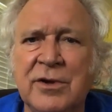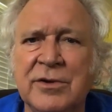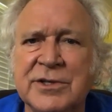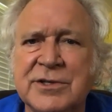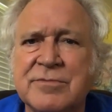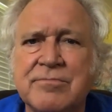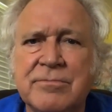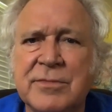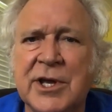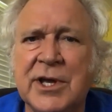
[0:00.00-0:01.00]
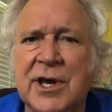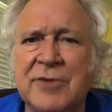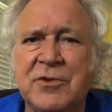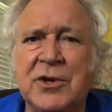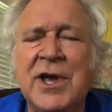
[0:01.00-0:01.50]
illness. But
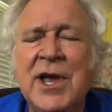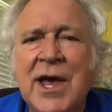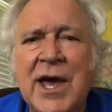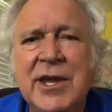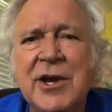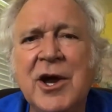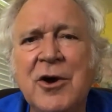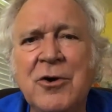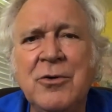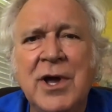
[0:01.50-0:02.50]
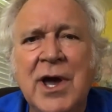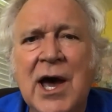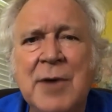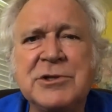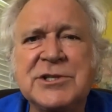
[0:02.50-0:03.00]
I think, you know,
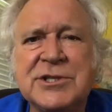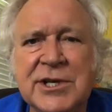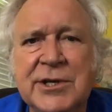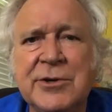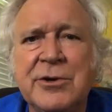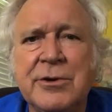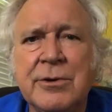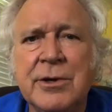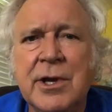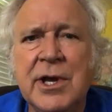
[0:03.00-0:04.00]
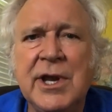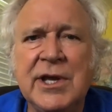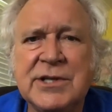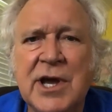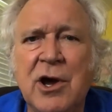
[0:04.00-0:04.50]
I'm a singer and
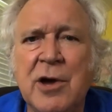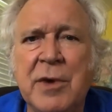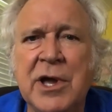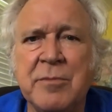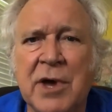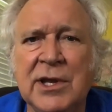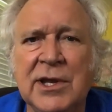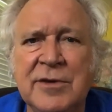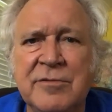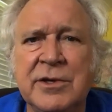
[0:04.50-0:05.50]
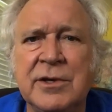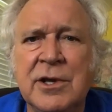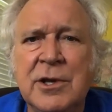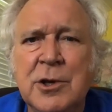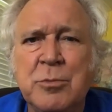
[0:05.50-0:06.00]
that's how I make my living.
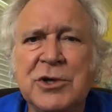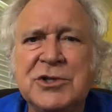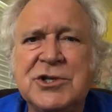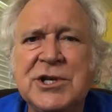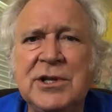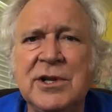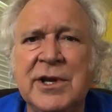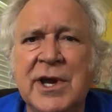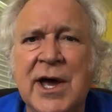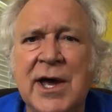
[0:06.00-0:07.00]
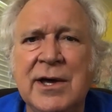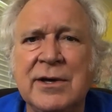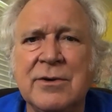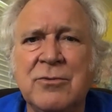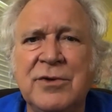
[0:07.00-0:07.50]
But Sheila and
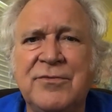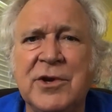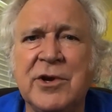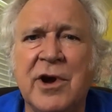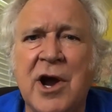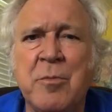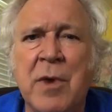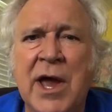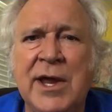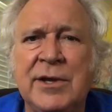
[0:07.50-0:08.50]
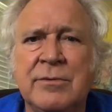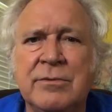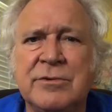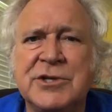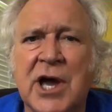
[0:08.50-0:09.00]
I, we figure our main
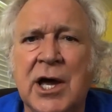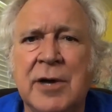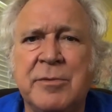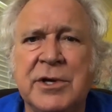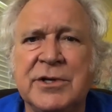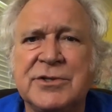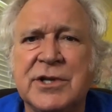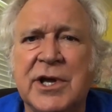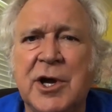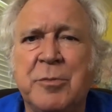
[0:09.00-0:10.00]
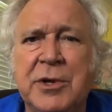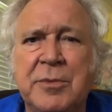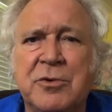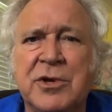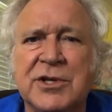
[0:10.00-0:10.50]
job is to help
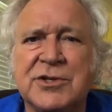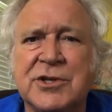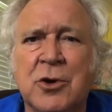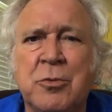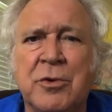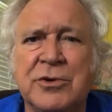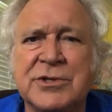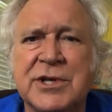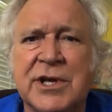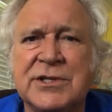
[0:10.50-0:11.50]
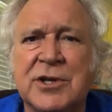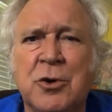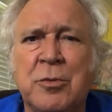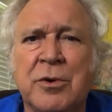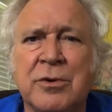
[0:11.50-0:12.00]
people get sober and stay
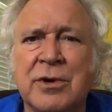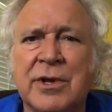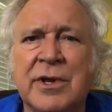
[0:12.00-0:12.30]
sober.